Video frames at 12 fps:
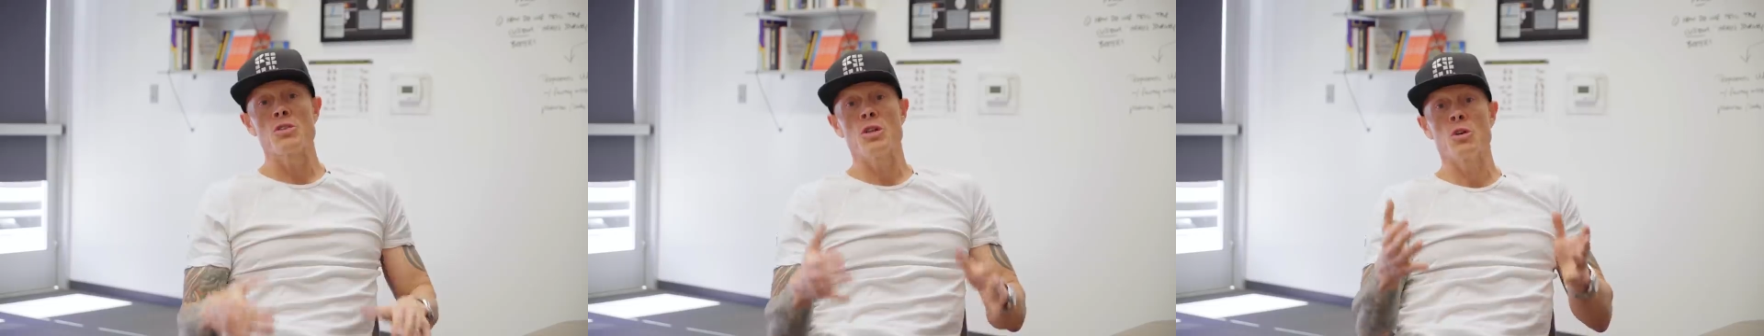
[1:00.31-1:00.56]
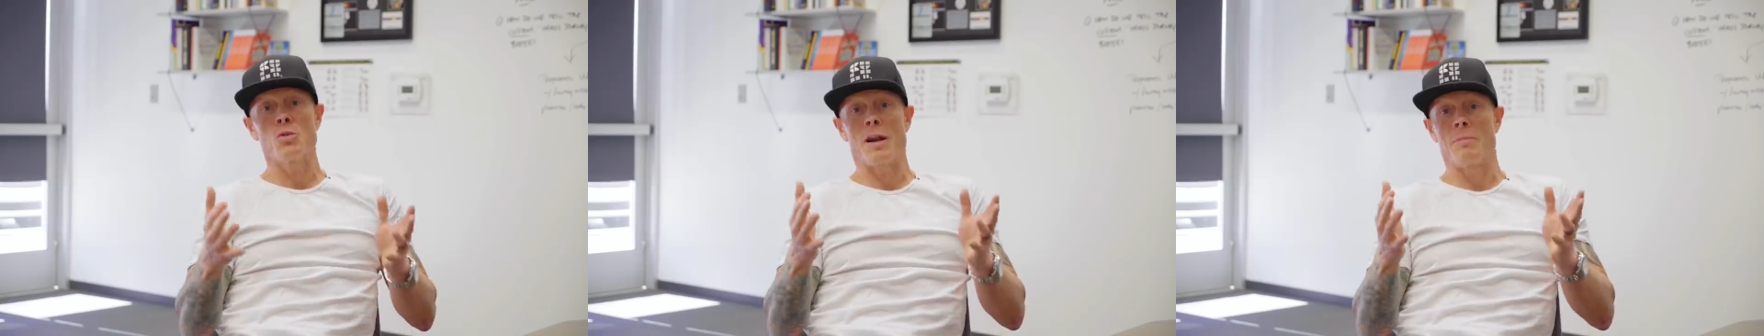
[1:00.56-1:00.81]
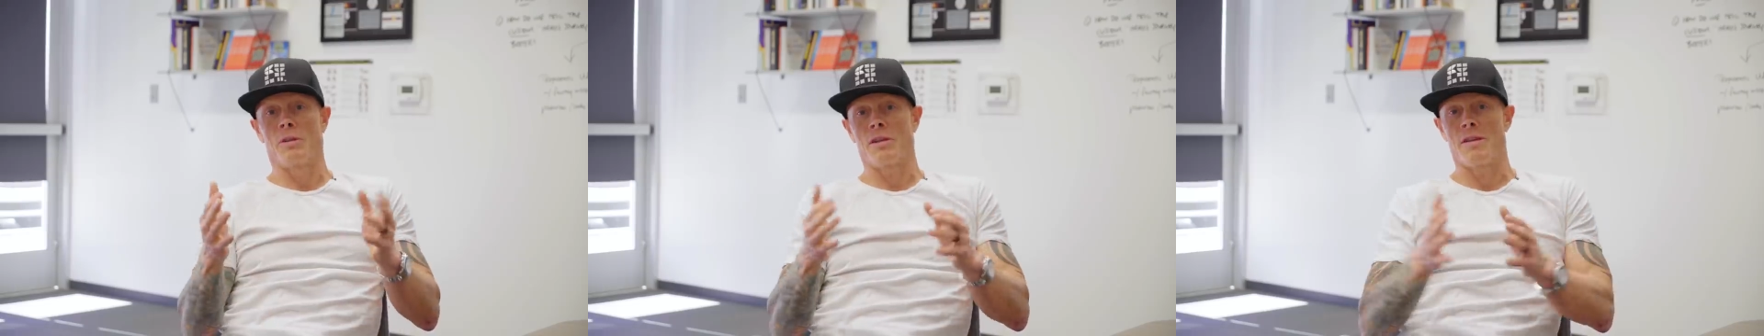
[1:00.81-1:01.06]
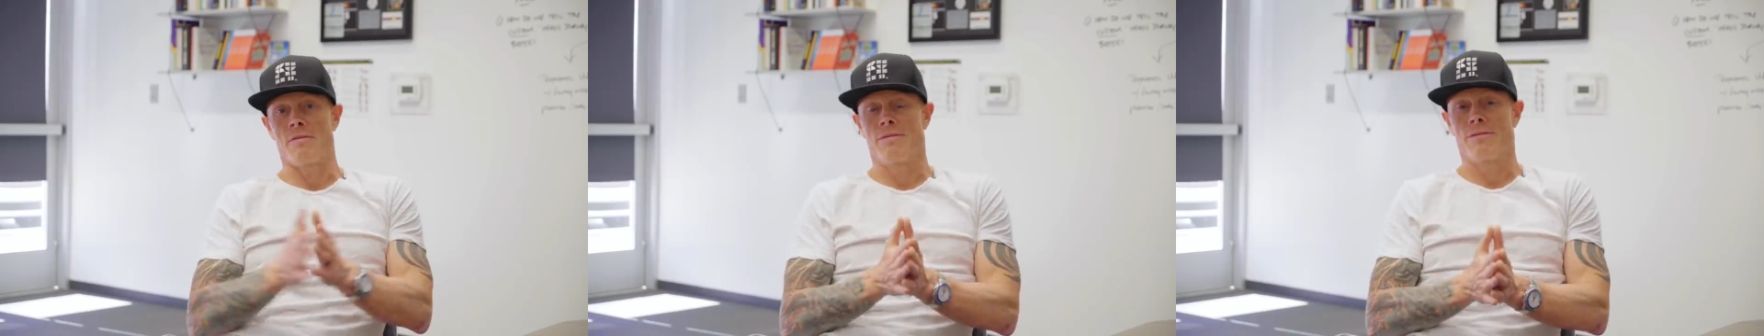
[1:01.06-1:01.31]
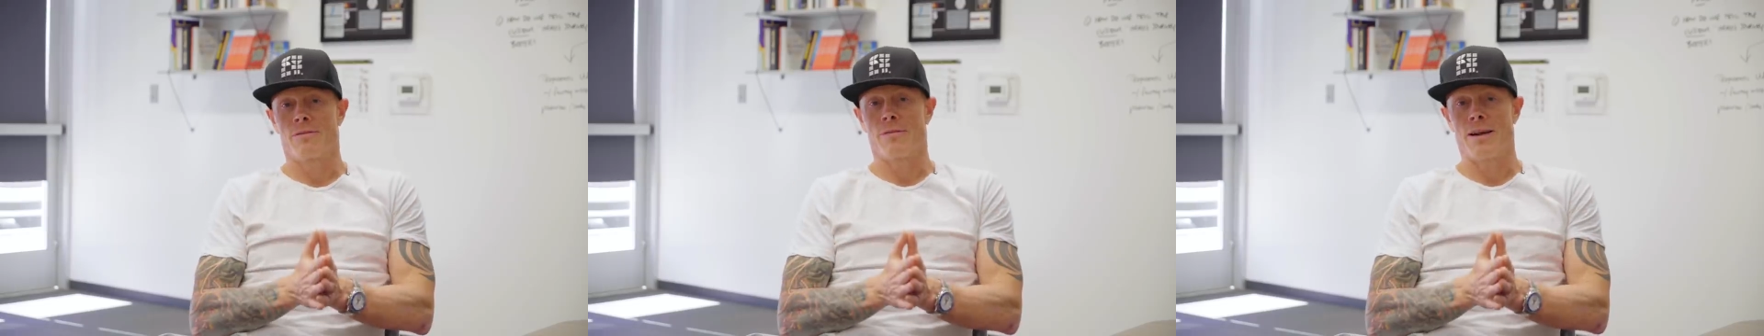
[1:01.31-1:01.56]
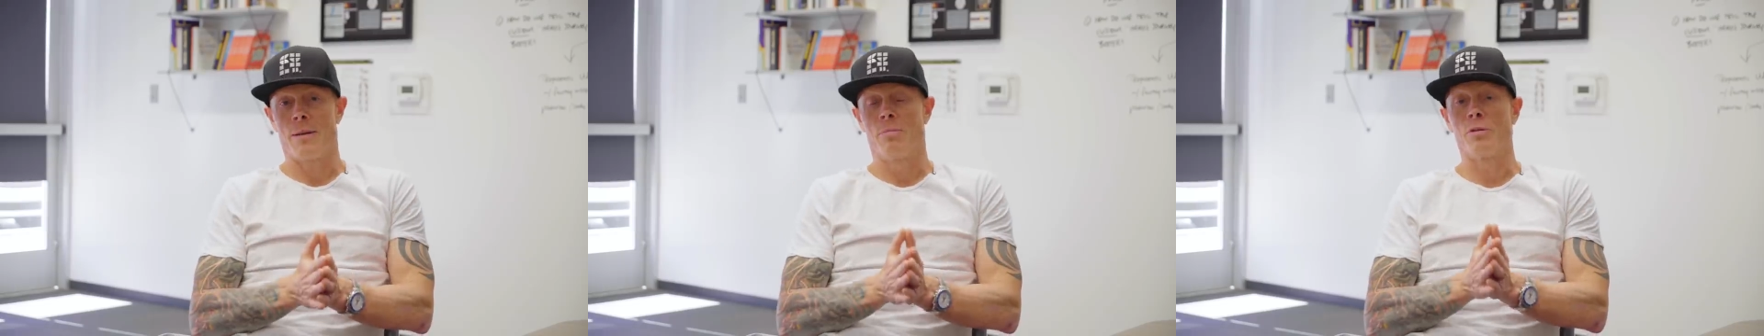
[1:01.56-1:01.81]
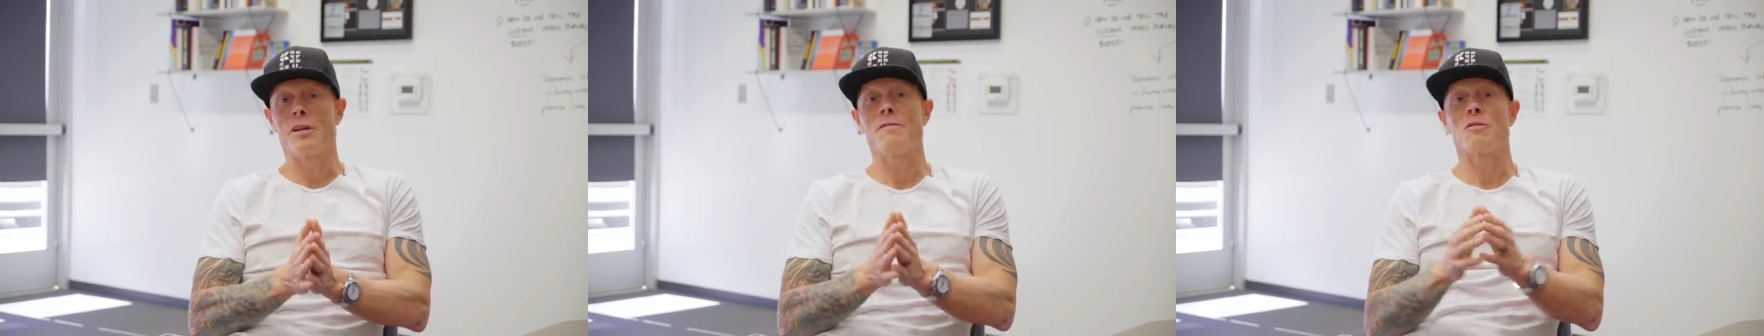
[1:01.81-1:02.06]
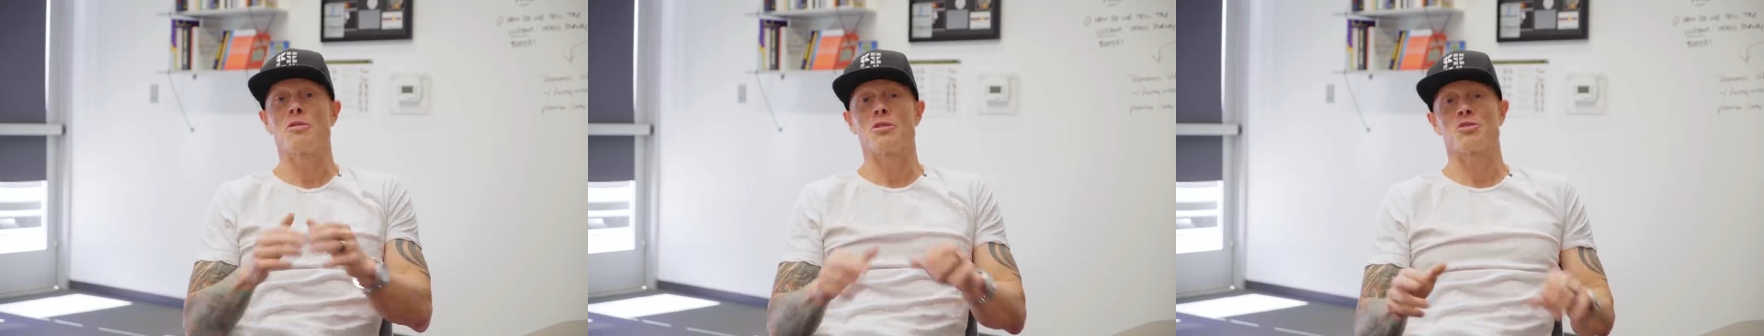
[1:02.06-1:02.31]
So here's what I believe. Right? I believe
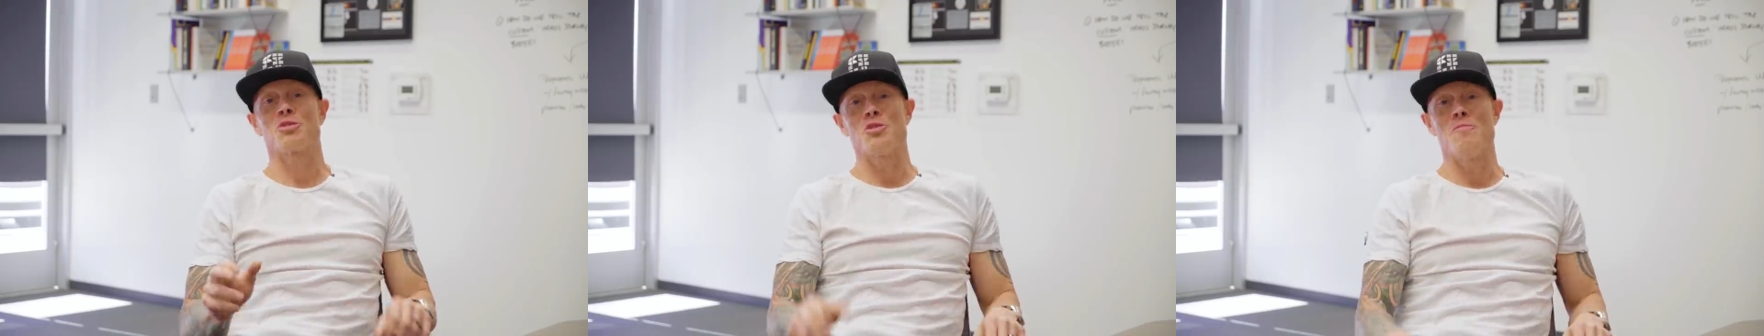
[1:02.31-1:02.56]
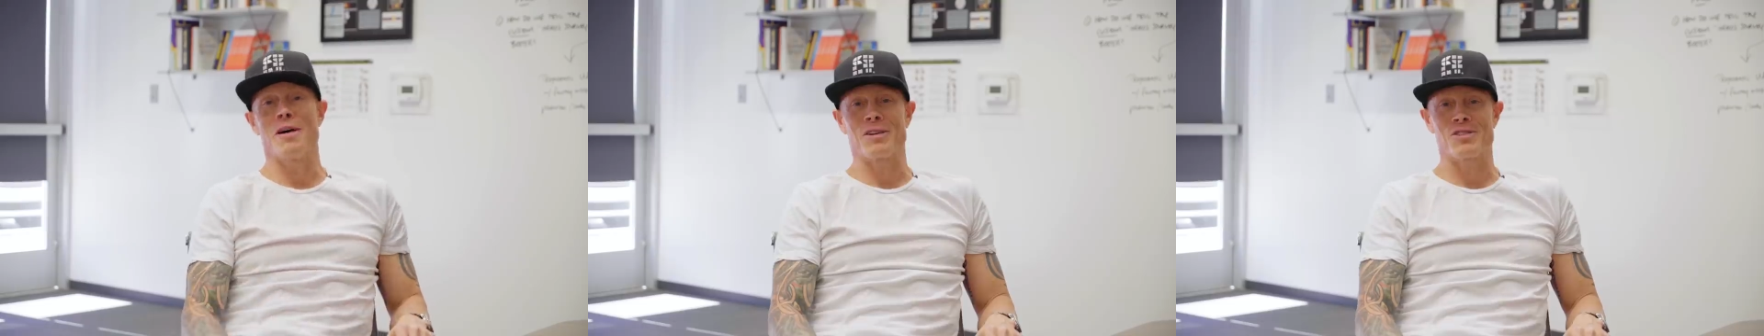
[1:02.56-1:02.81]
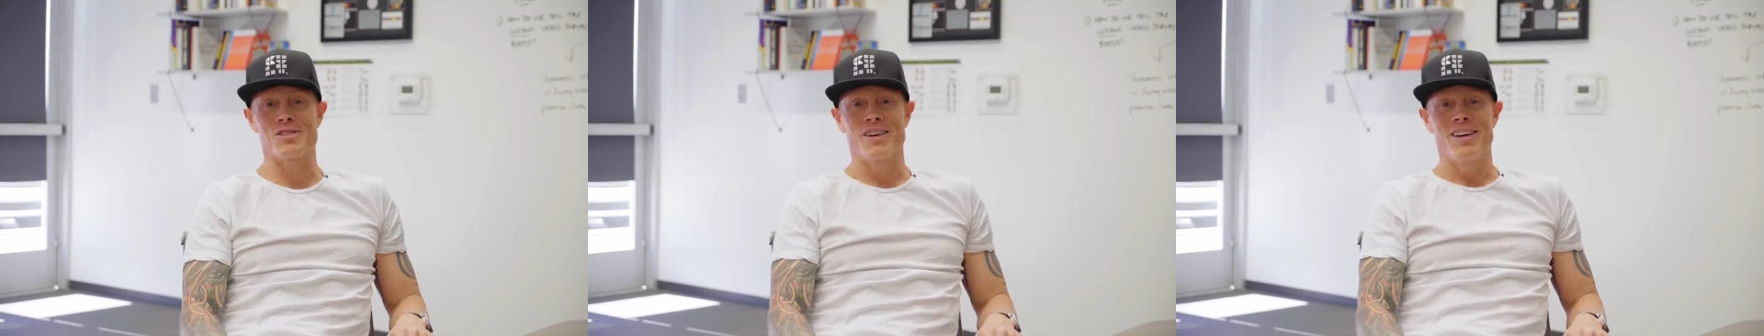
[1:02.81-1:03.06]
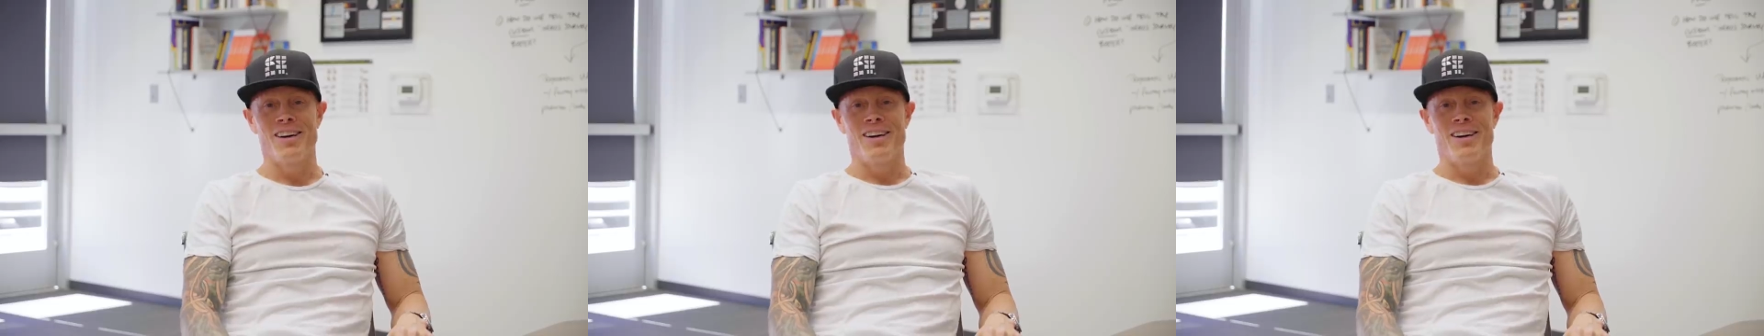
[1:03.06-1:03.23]
that there's too much